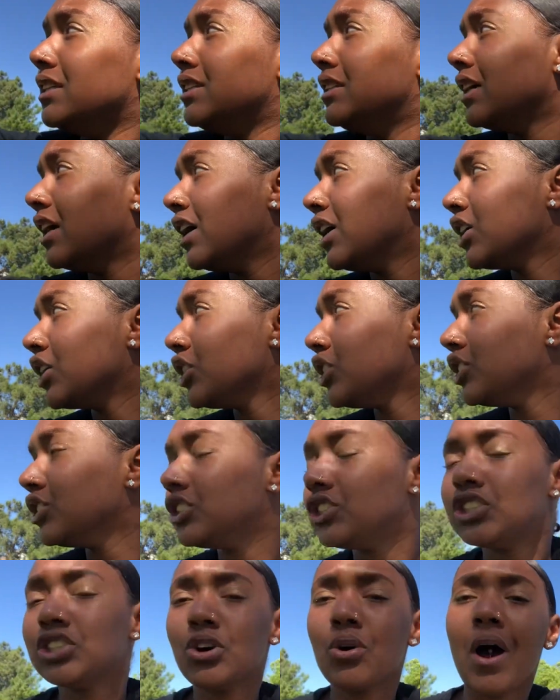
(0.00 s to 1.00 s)

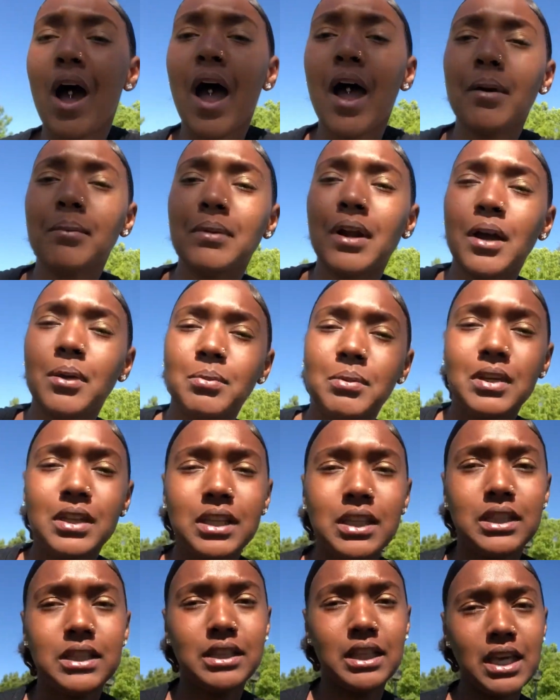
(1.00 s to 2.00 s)
younger, so I'm not
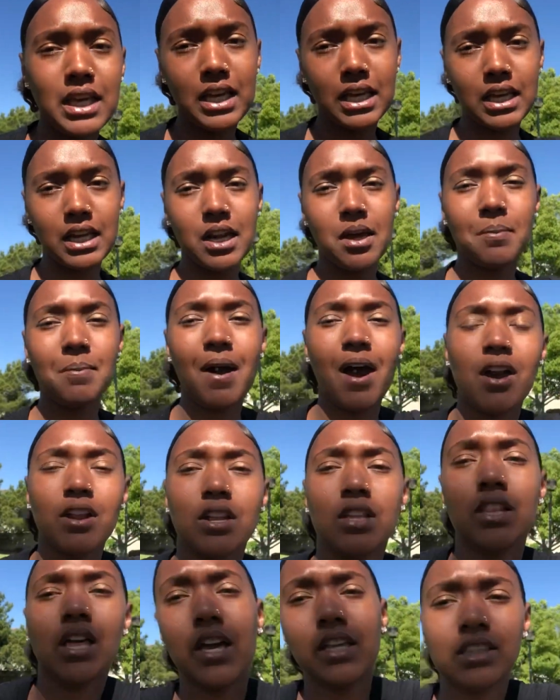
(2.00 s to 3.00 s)
really thinking
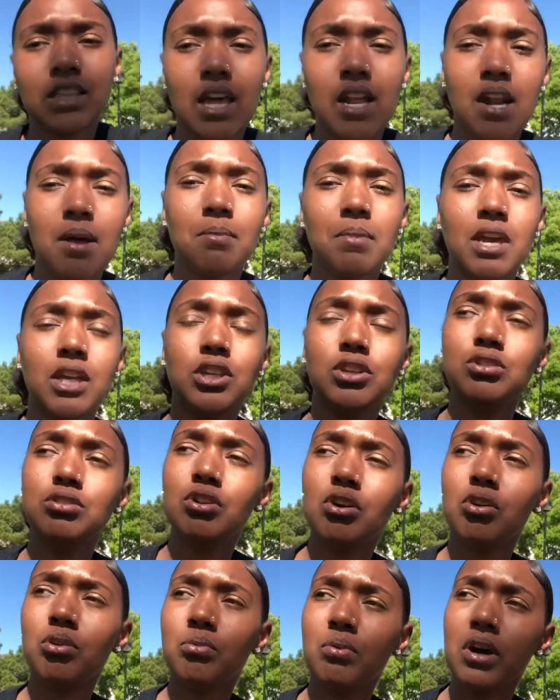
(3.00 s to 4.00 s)
about it like that. I'm like, you
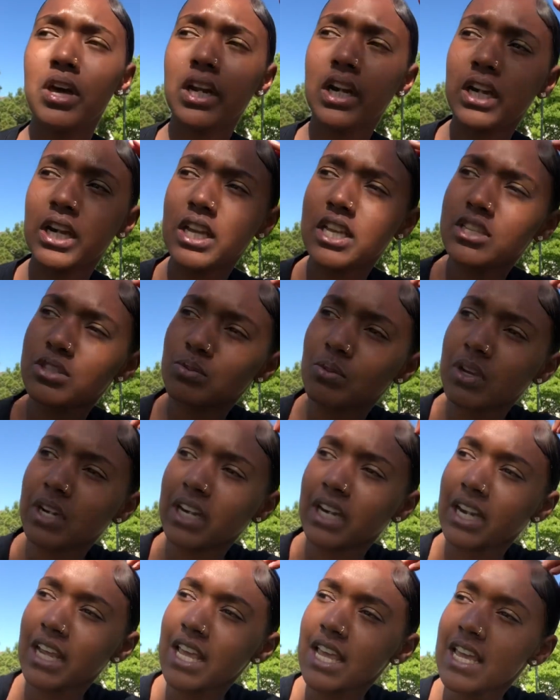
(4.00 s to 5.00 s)
know what, it is what
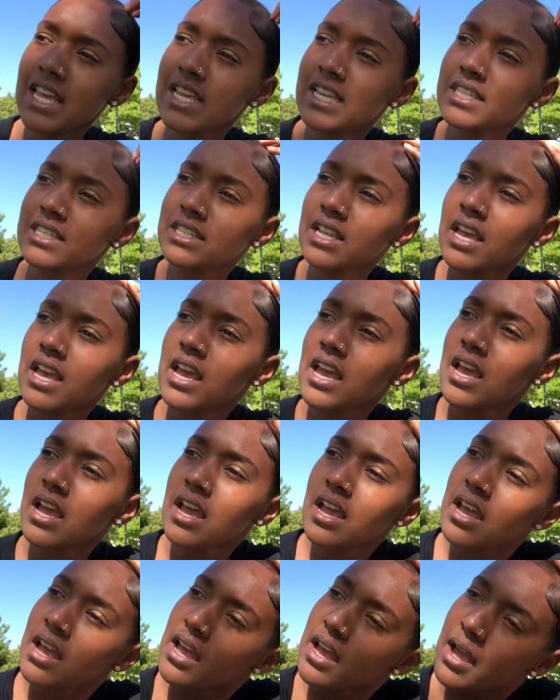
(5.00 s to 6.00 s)
it is.
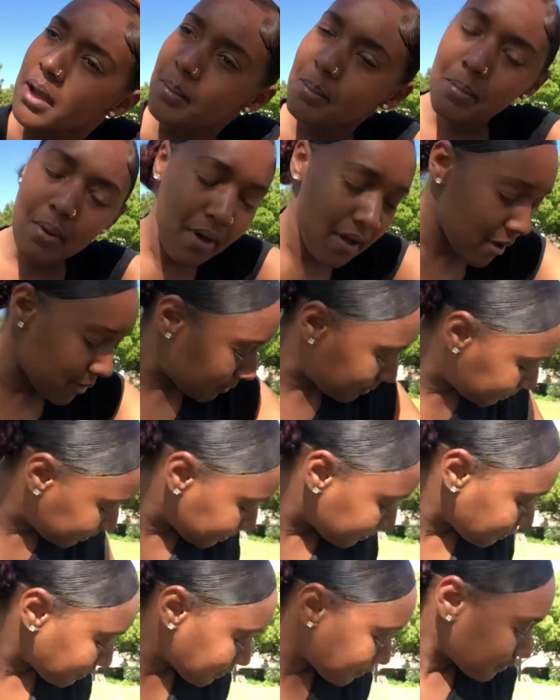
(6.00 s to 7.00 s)
But
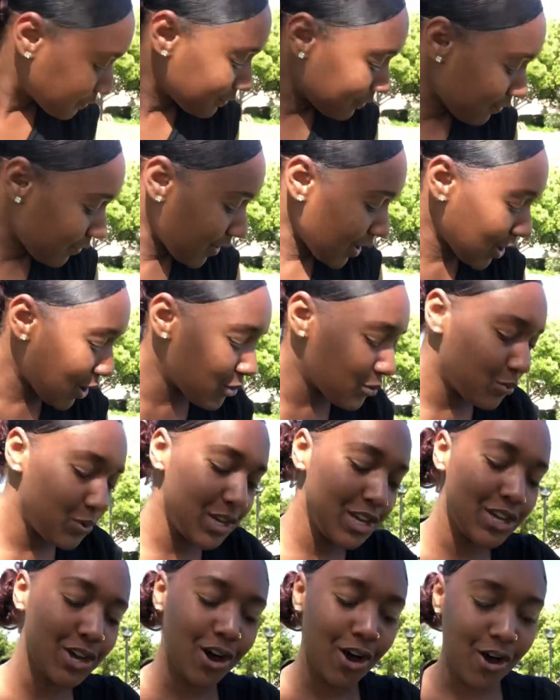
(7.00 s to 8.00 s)

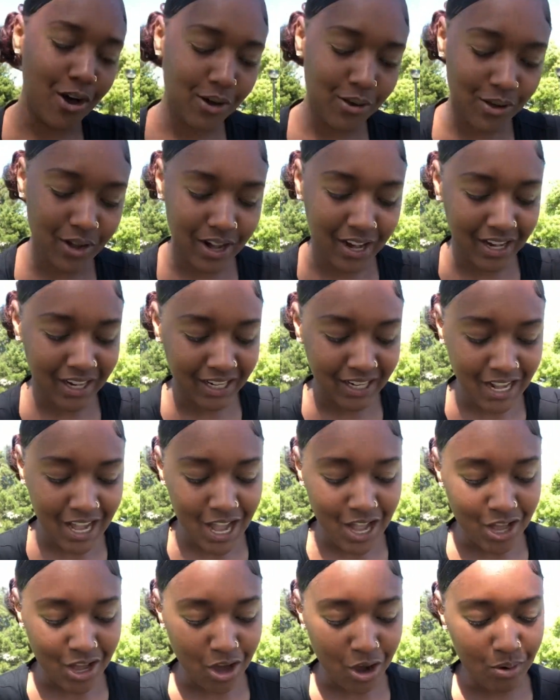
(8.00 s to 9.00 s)
we go
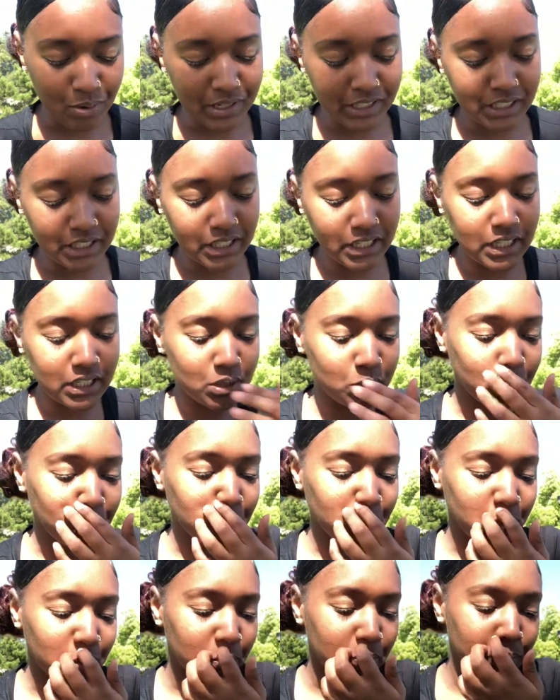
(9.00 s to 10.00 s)
into his
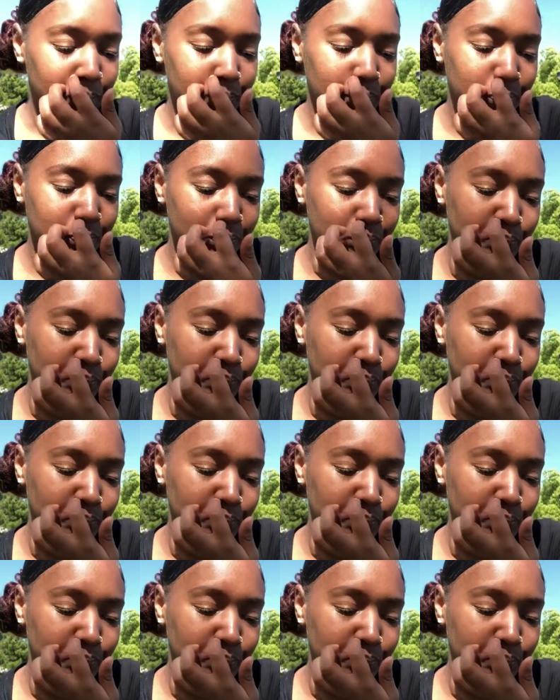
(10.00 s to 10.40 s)
room,